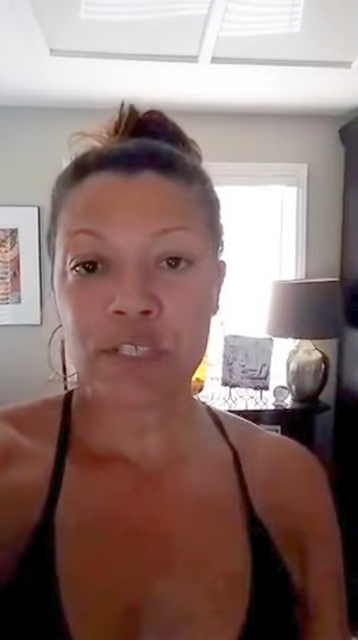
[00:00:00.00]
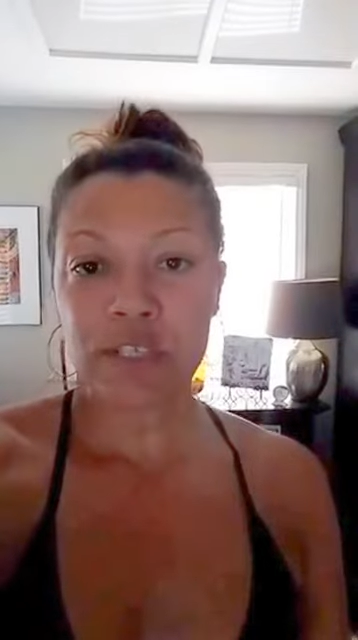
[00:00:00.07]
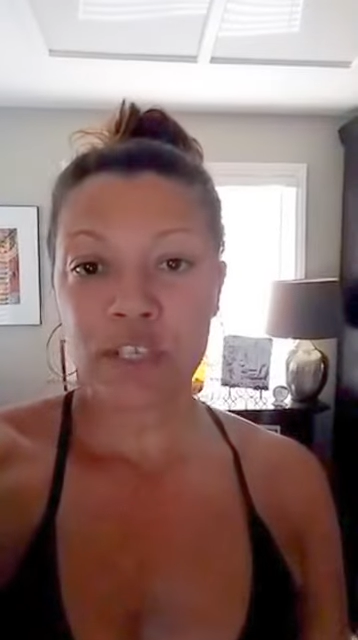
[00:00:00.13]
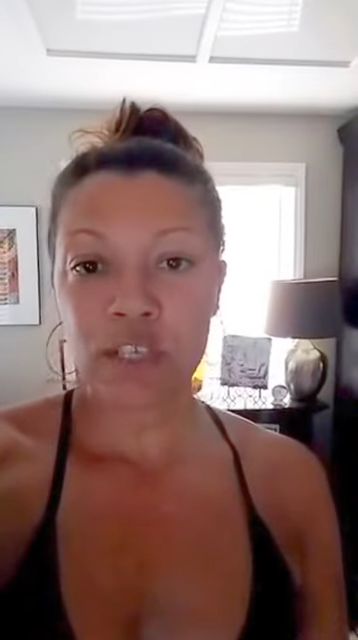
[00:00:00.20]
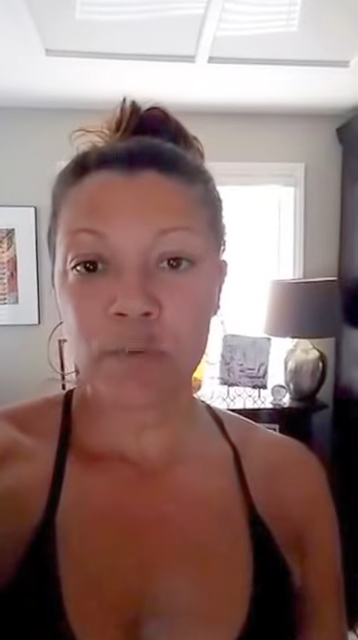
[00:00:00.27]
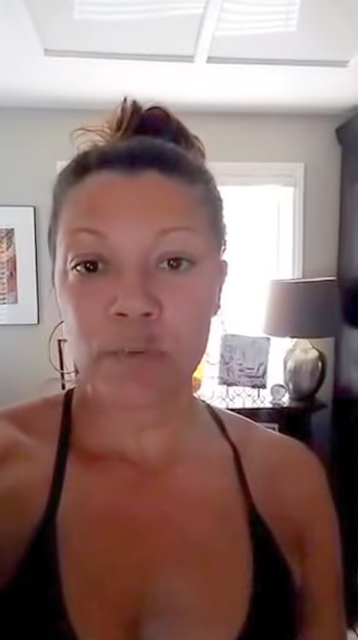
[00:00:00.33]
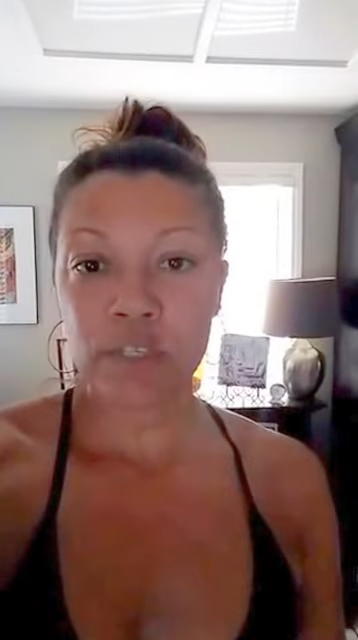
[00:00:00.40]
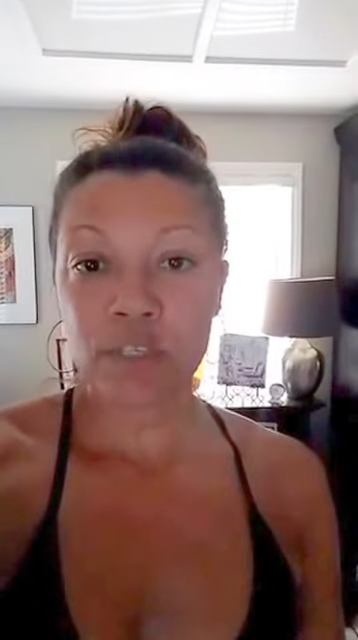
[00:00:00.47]
thing
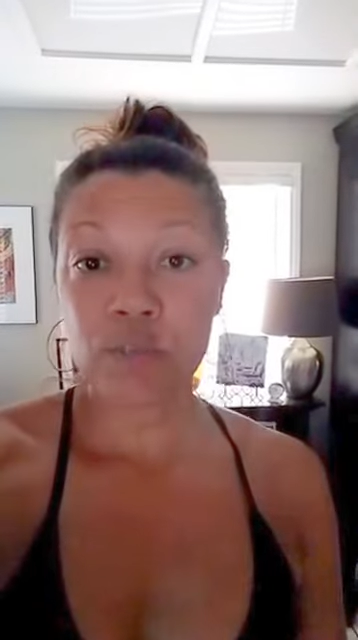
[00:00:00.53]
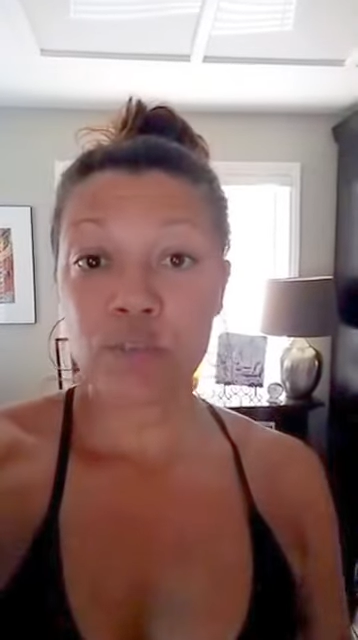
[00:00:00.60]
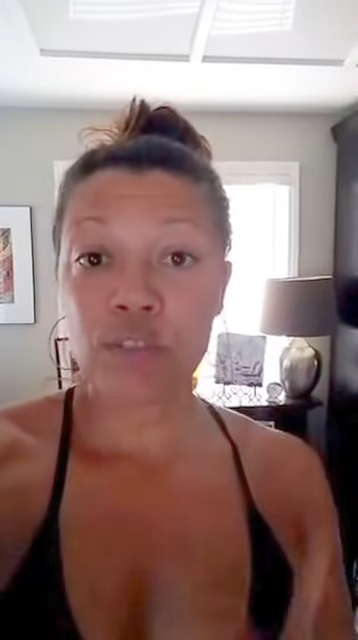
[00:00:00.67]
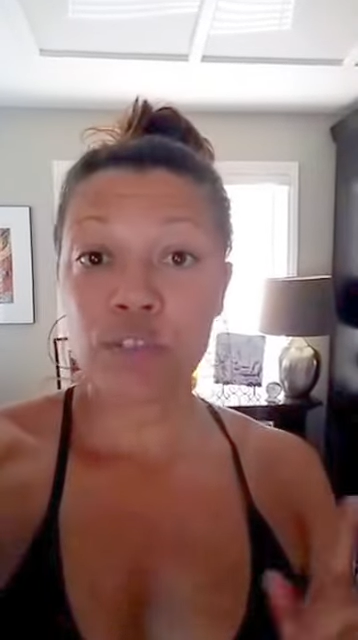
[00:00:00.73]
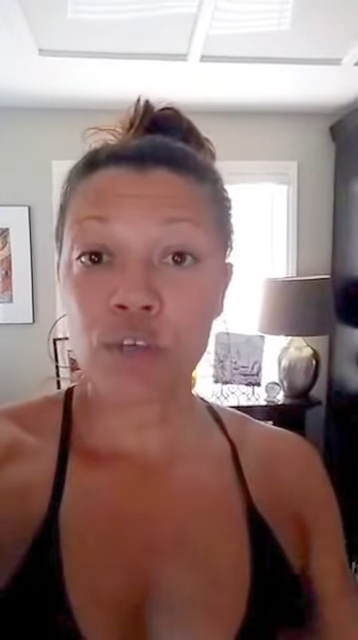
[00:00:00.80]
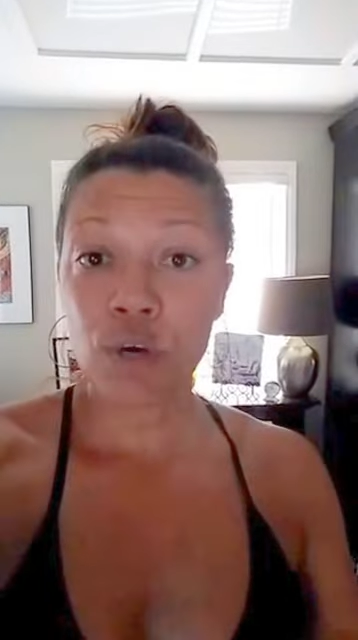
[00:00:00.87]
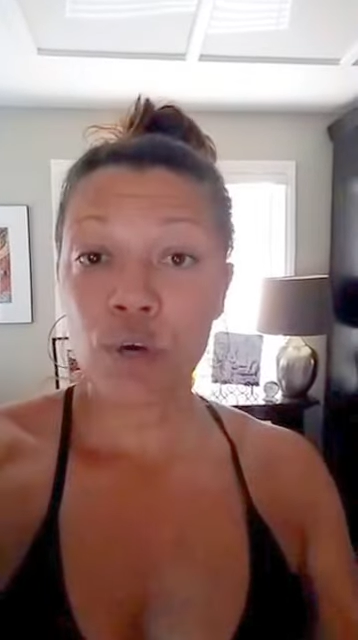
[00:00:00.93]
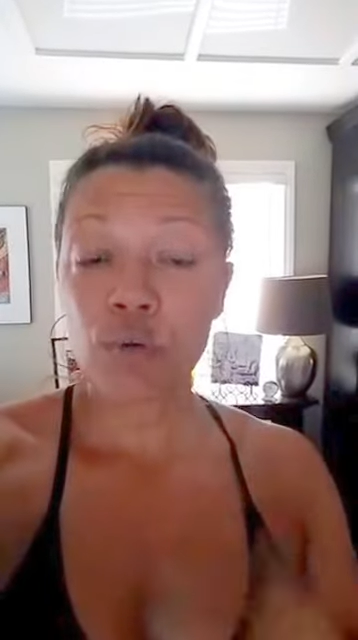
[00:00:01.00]
that you want to do is
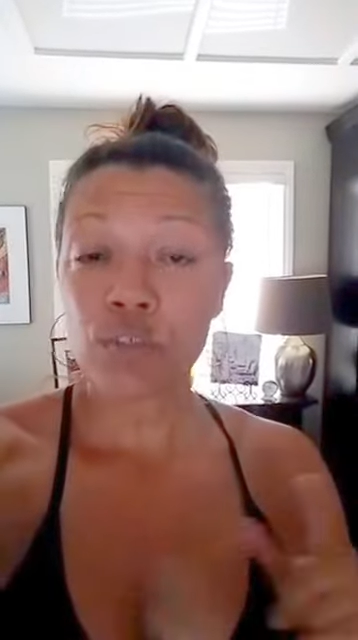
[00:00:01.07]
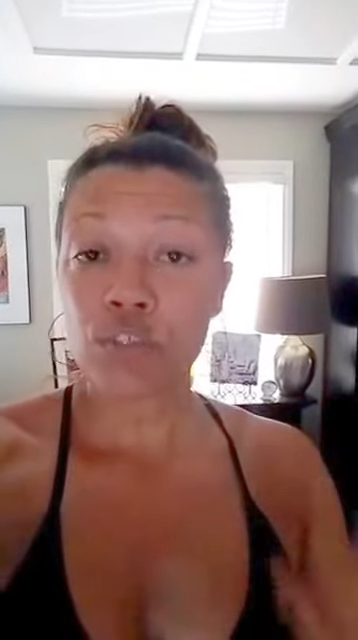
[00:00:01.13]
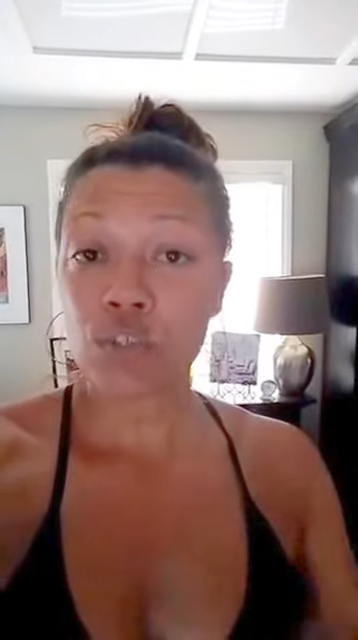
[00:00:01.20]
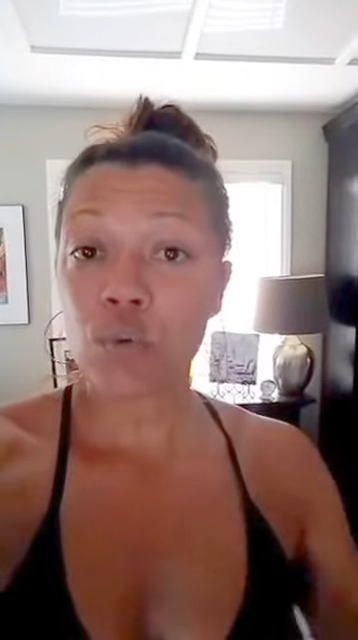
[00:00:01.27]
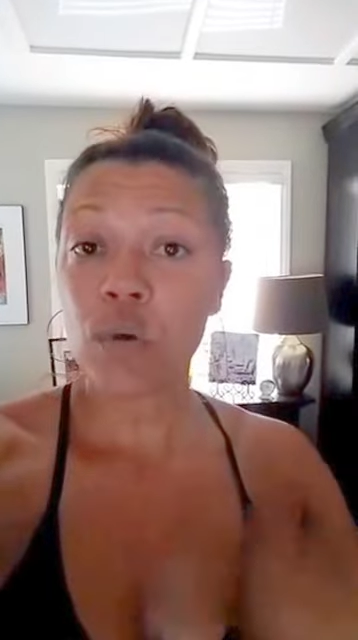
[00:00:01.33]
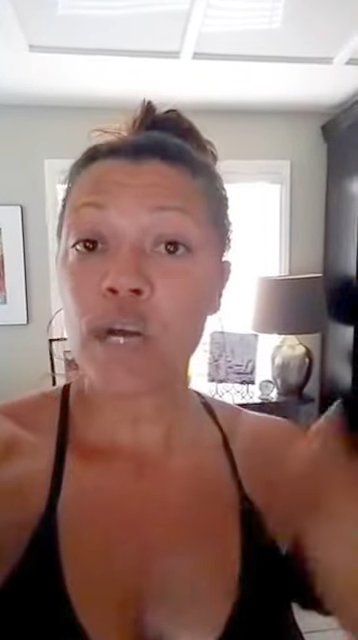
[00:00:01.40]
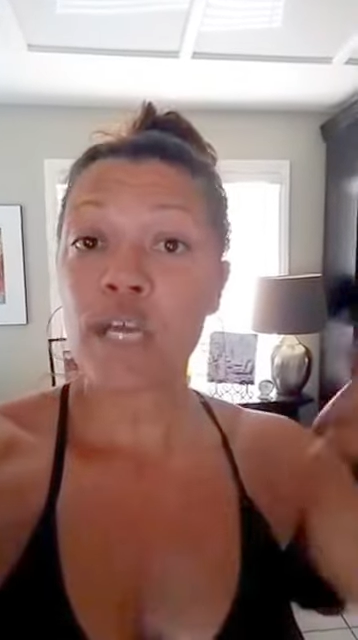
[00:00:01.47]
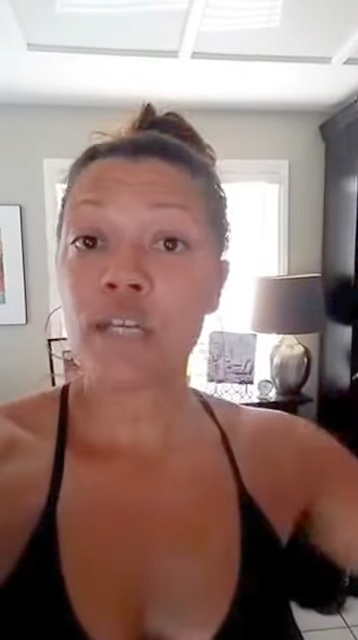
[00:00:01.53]
go
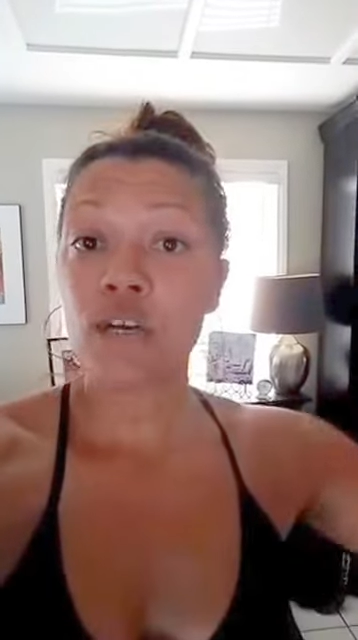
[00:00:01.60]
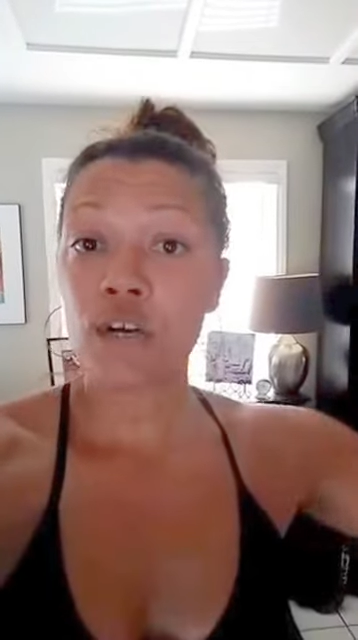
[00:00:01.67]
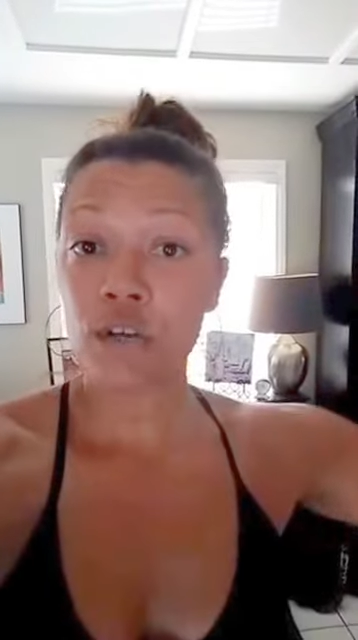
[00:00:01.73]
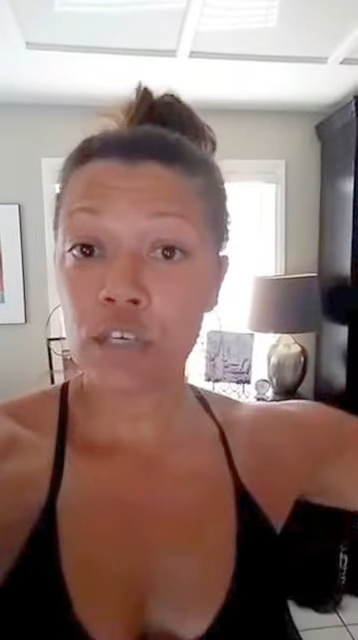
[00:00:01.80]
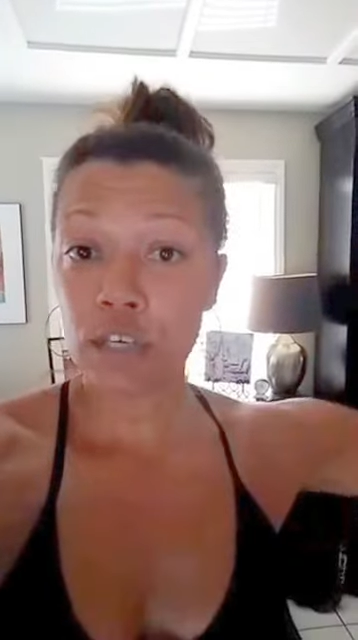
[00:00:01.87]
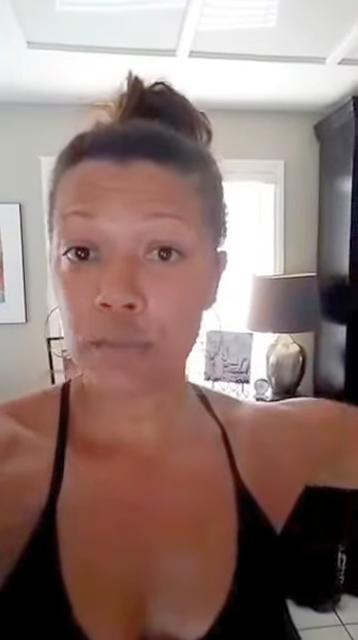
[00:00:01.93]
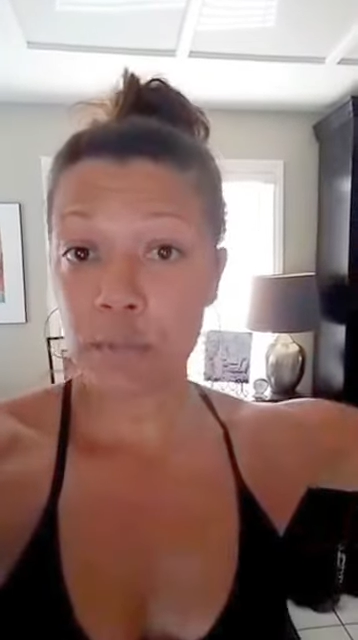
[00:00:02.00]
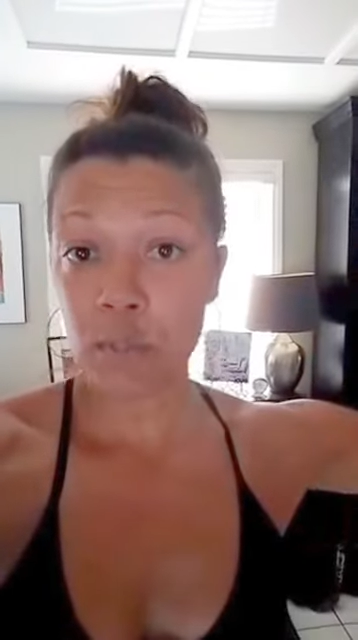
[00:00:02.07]
join her
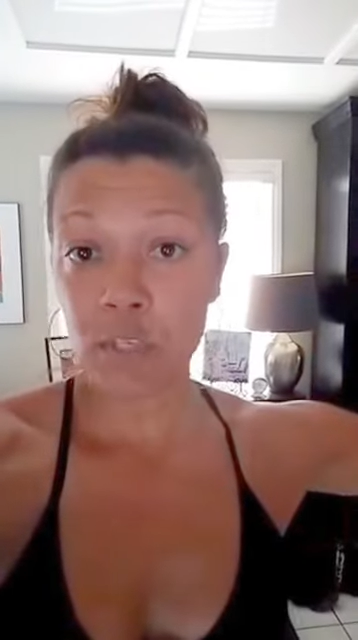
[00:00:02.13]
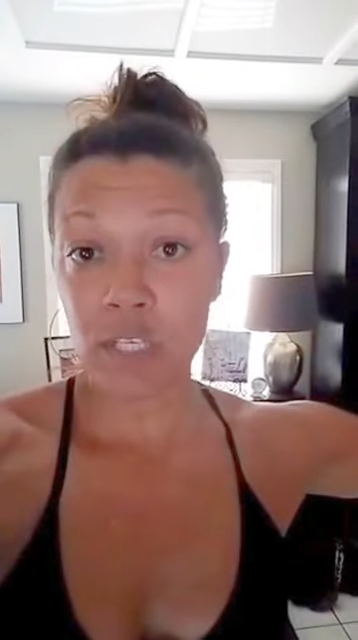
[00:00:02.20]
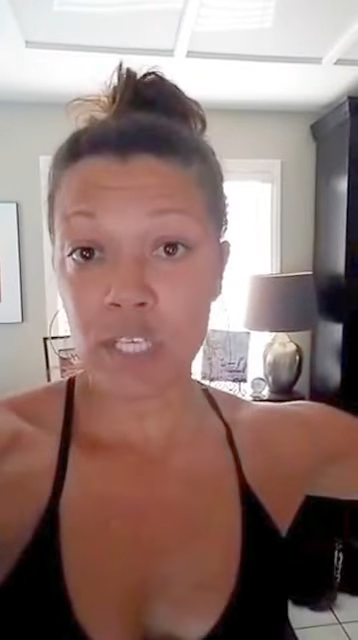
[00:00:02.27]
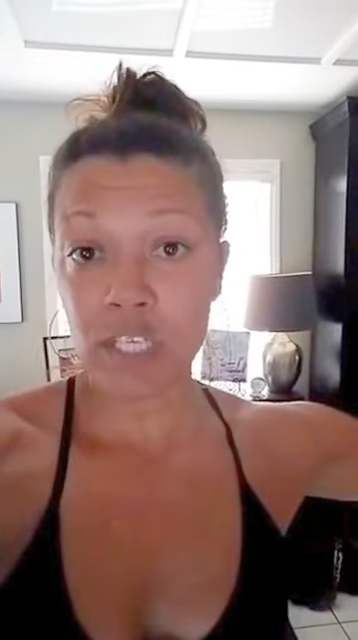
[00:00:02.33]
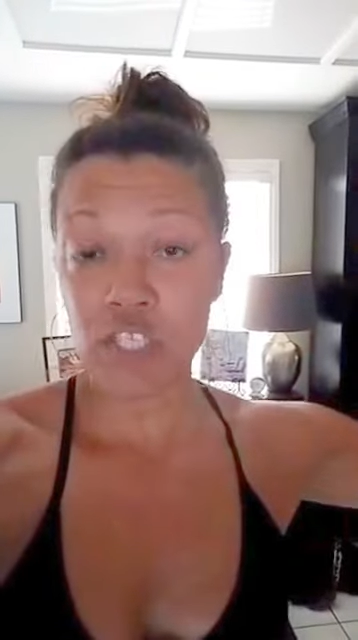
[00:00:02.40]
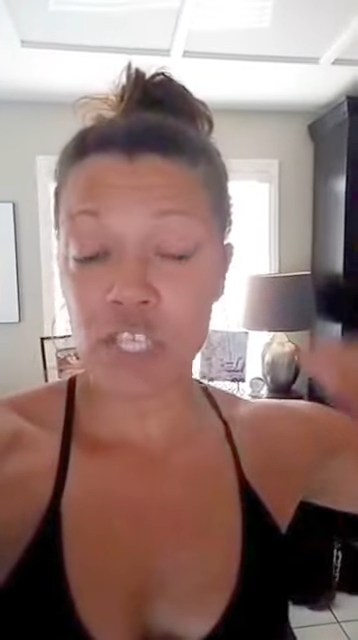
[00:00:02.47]
community.